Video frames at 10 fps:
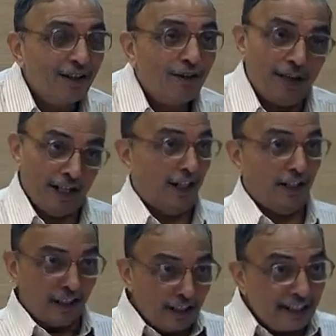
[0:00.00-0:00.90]
Well,
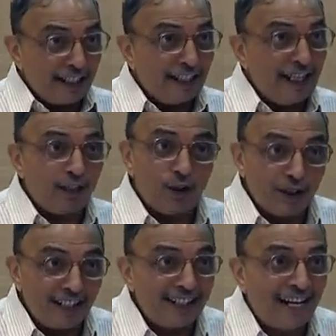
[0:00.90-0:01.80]
does it say that
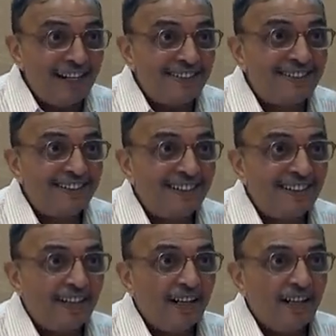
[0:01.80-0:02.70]
don't raise hands?
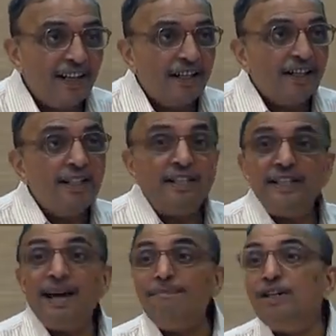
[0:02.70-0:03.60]
This
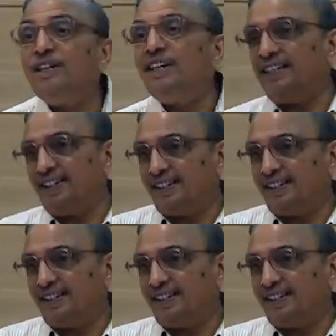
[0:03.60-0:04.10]
is ambiguity.